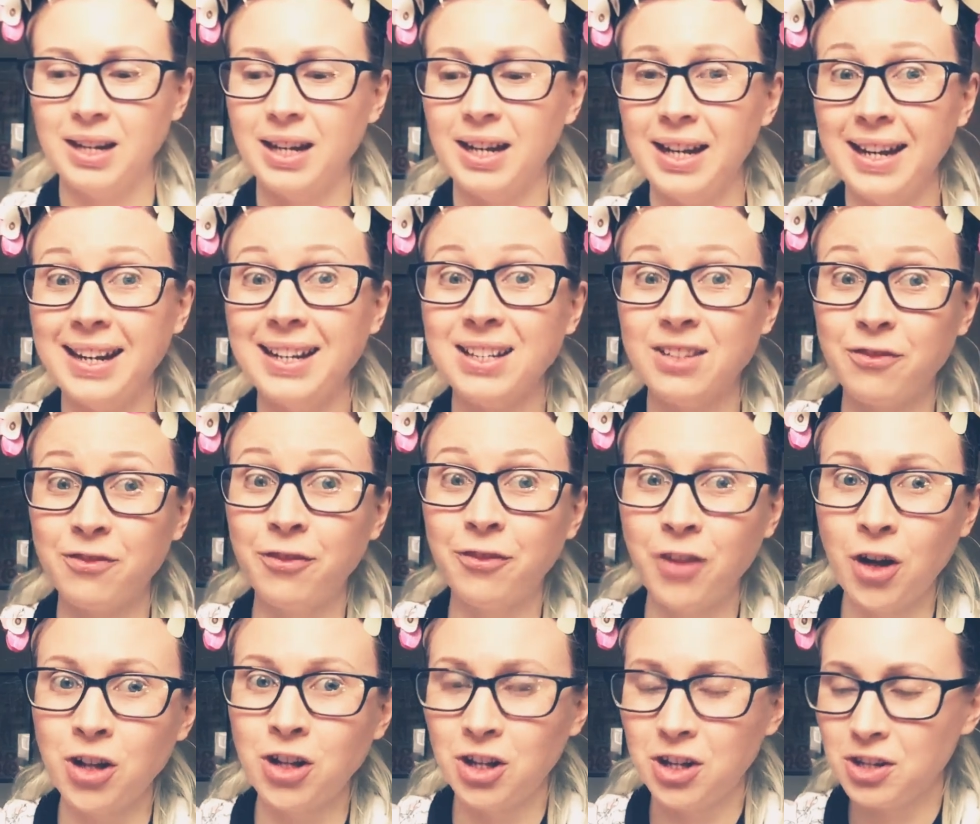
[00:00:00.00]
It
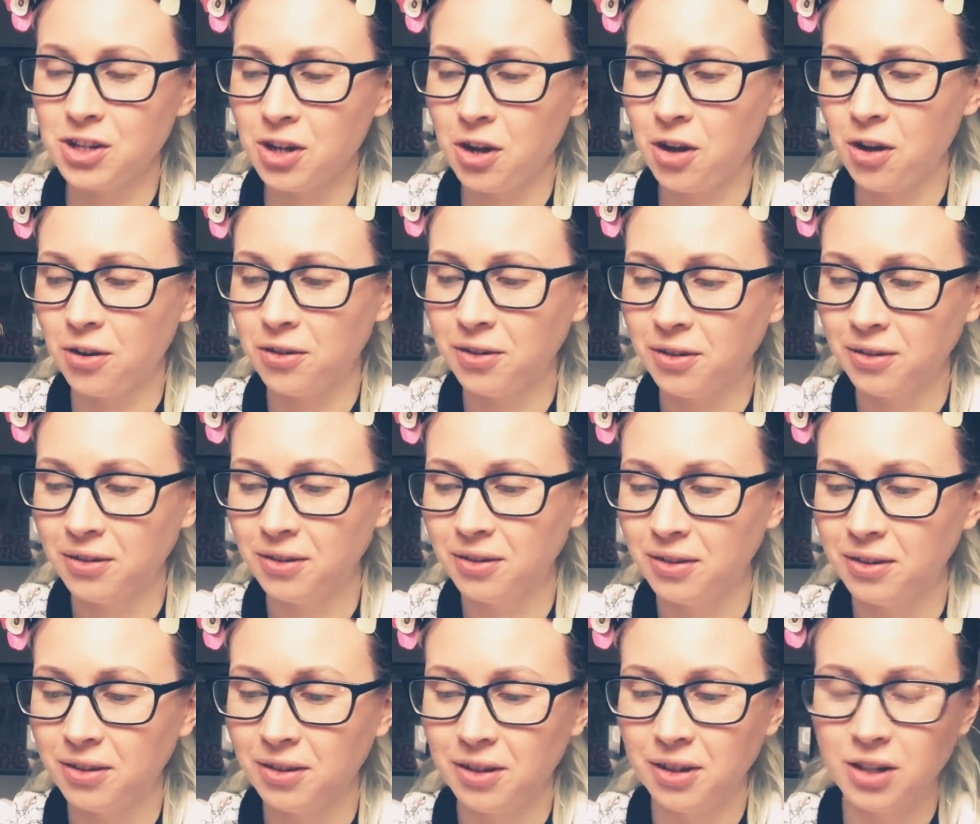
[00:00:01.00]
follows on.
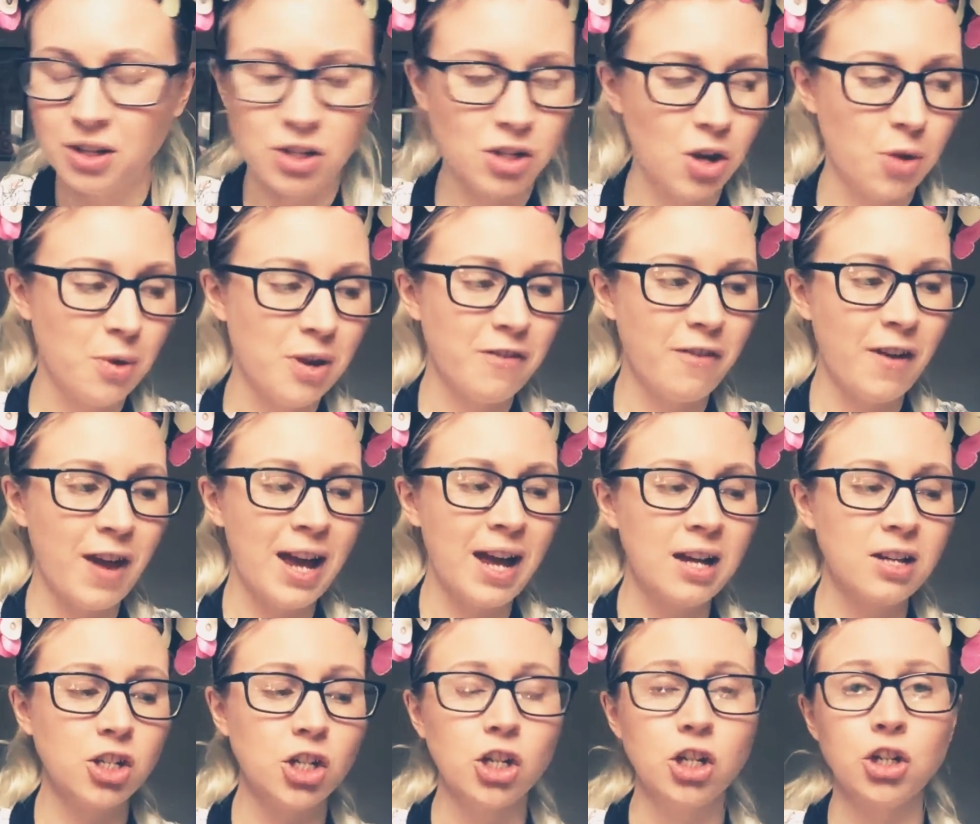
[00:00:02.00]
So we've
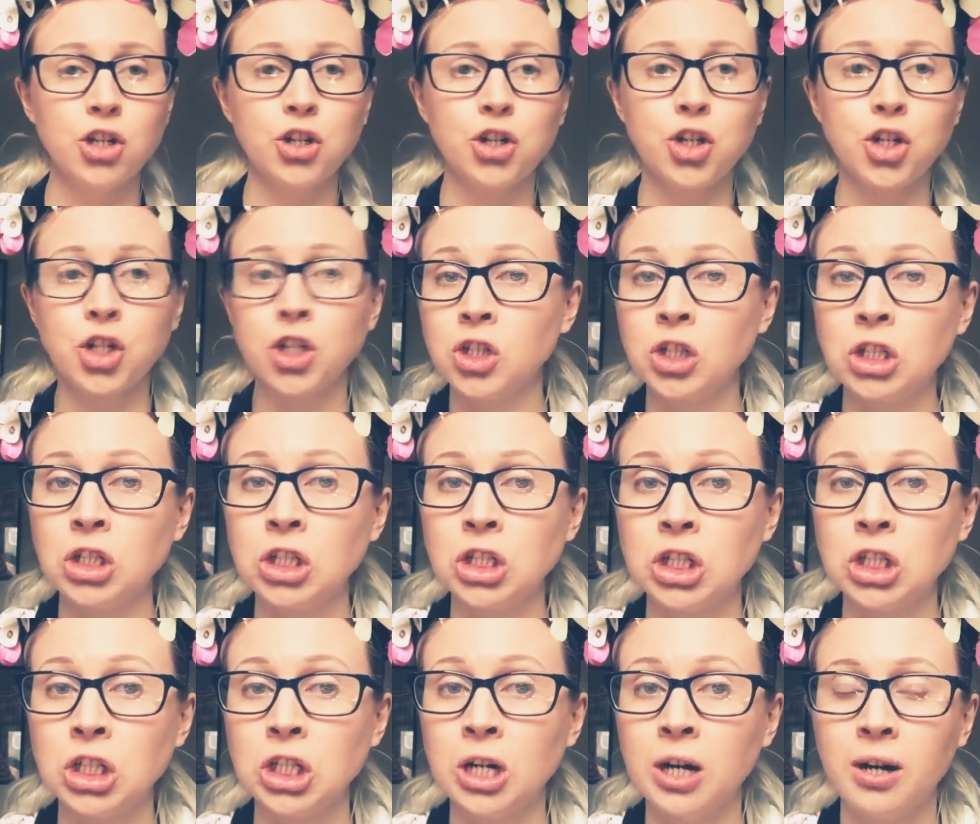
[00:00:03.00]
had
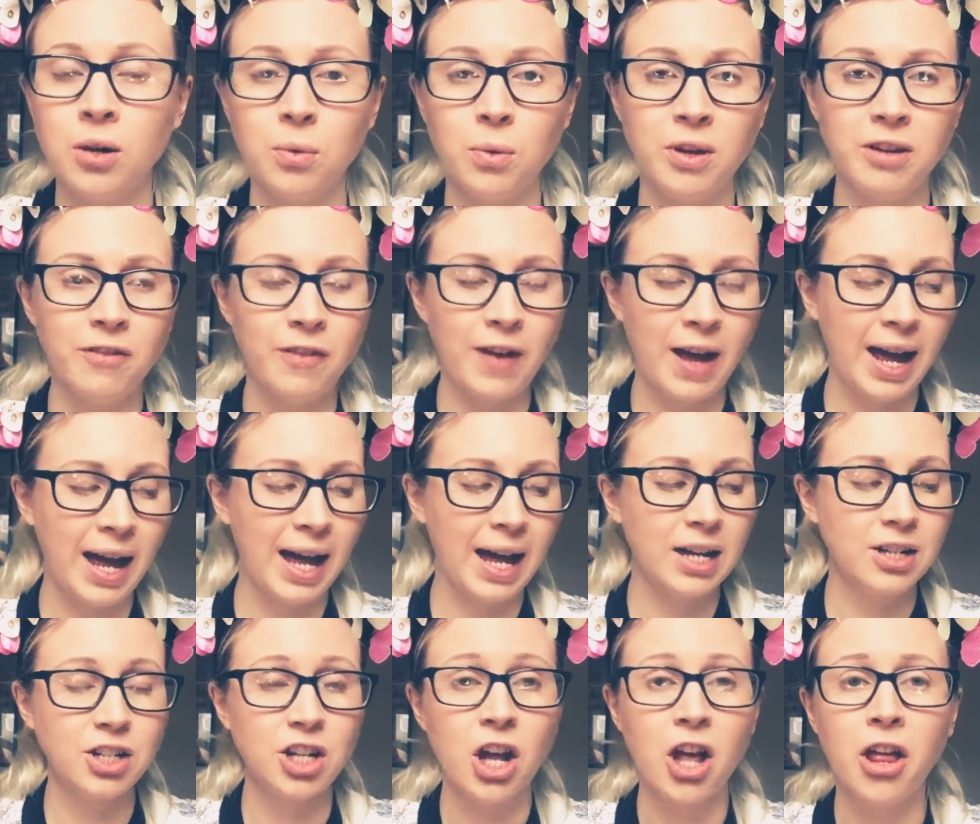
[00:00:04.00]
shr, we've
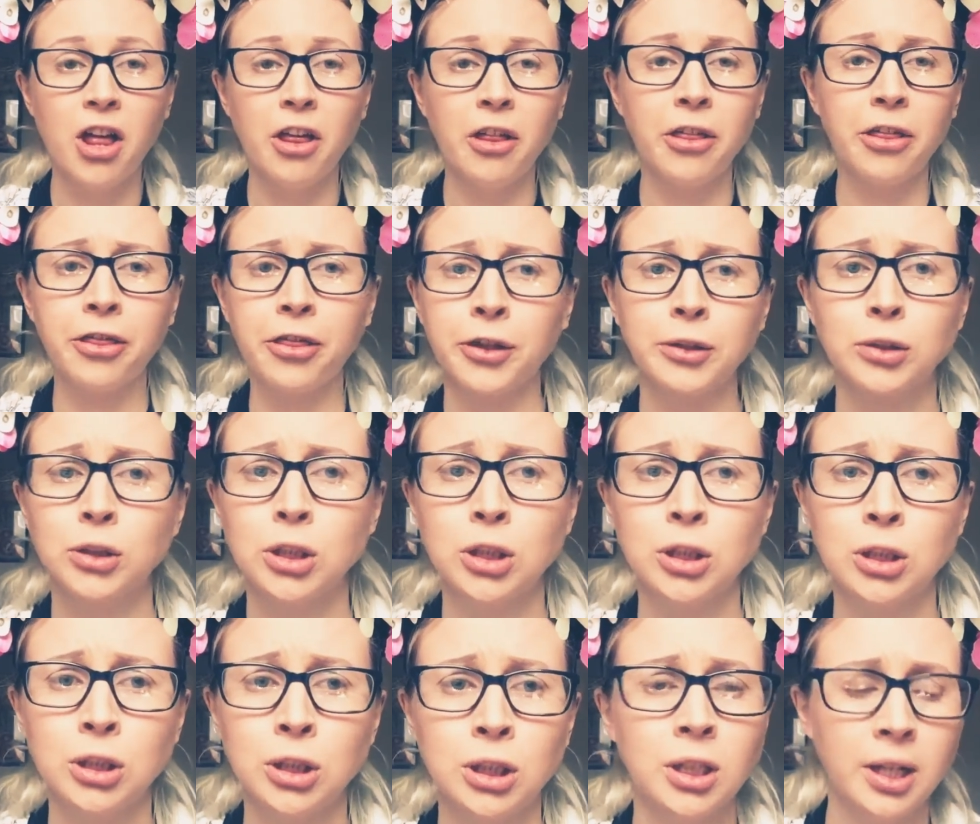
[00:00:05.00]
had
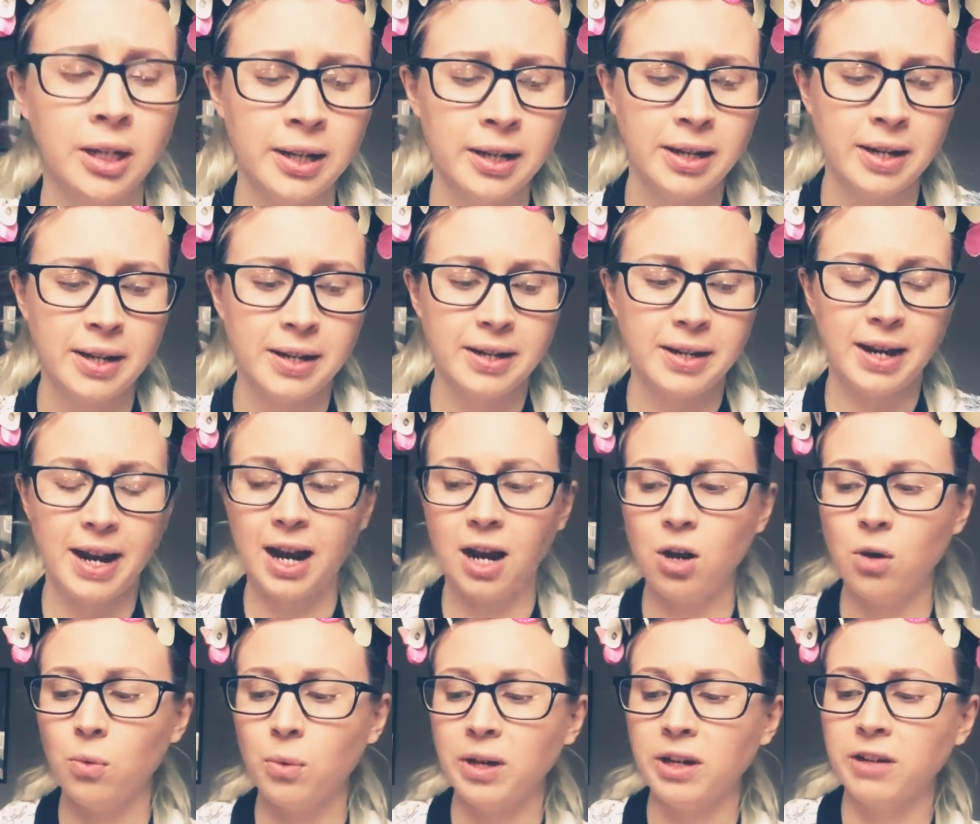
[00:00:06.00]
thr,
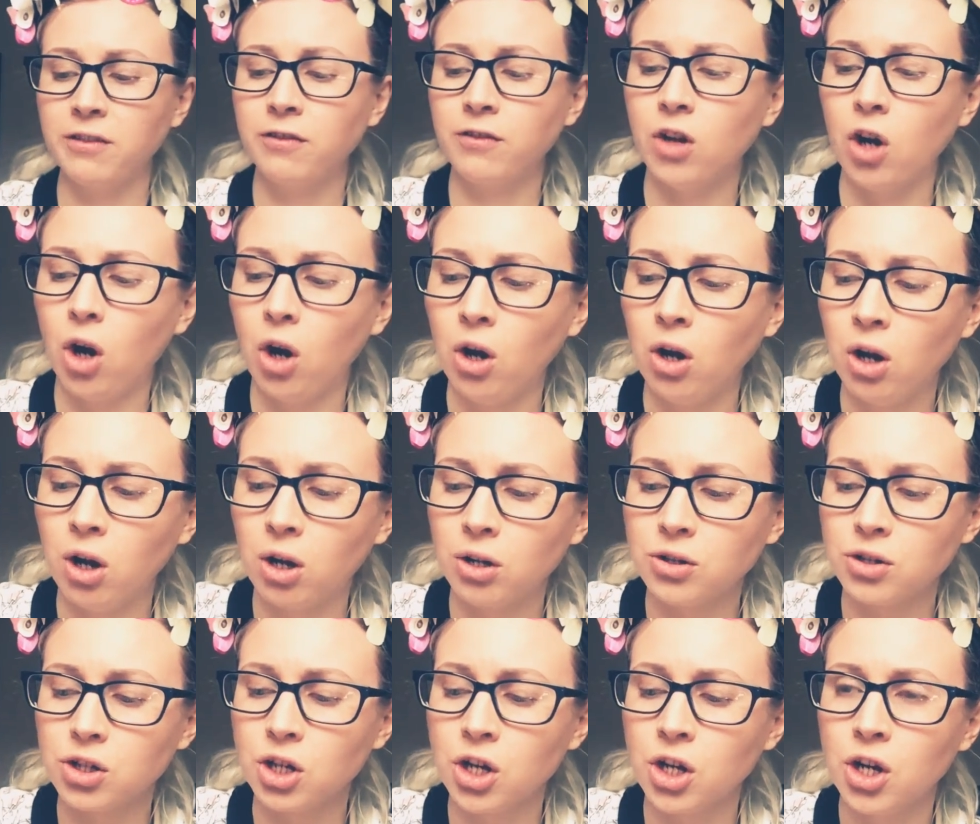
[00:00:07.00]
now we've
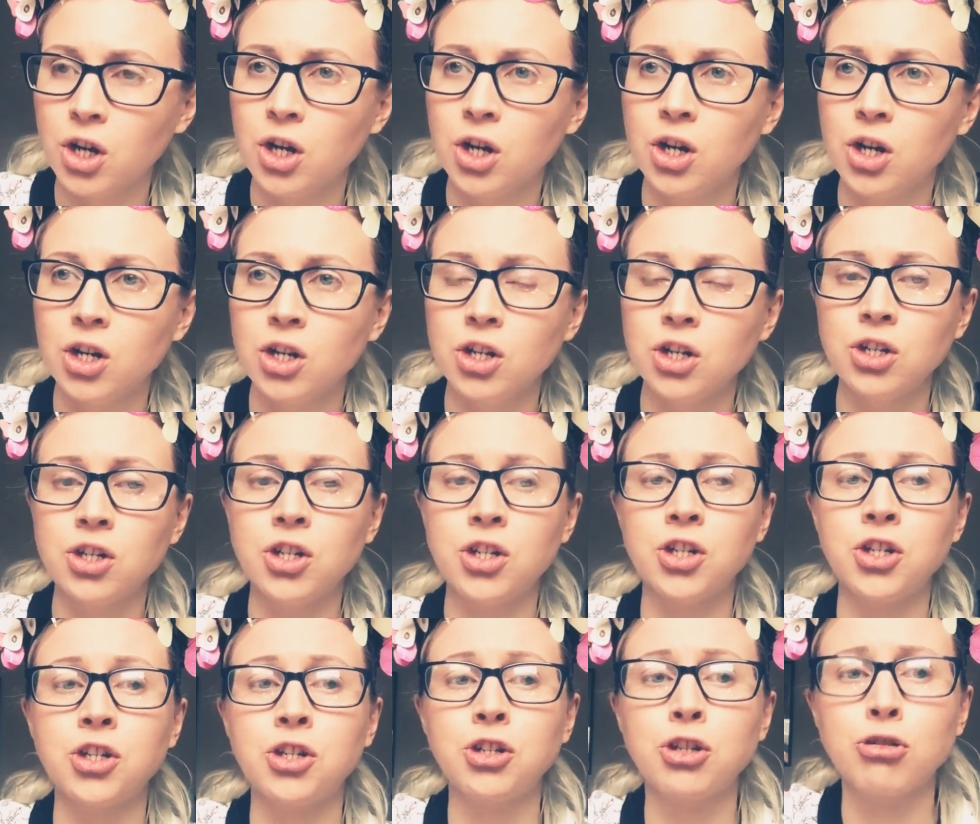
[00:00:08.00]
got
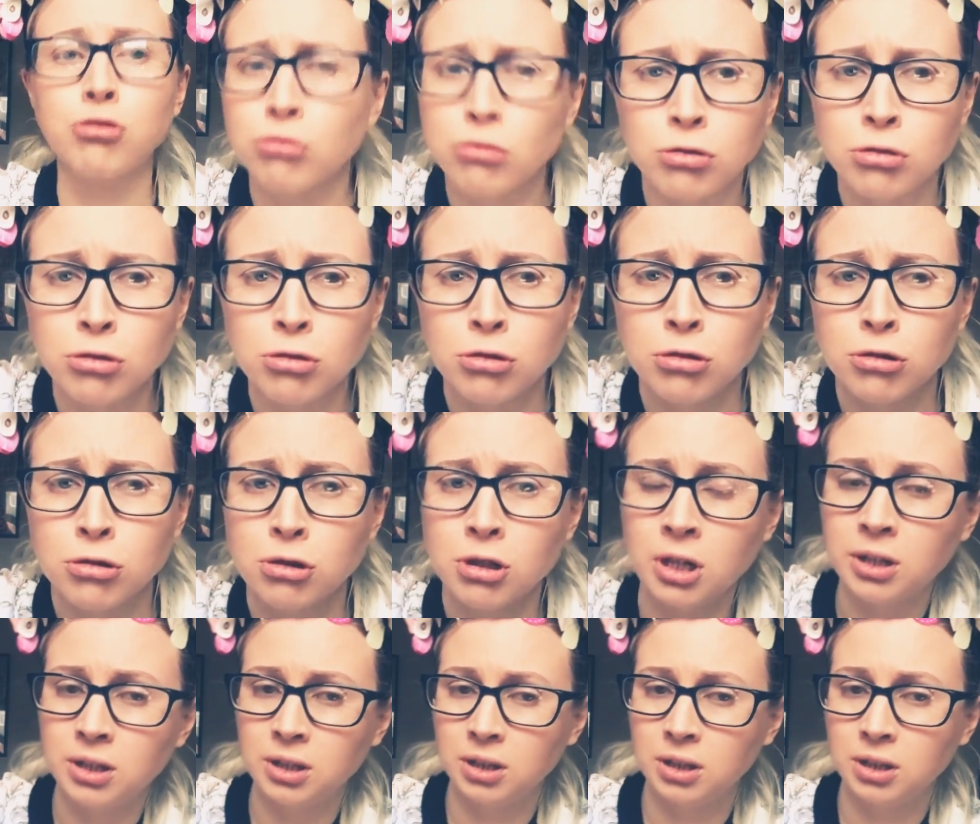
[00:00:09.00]
stir.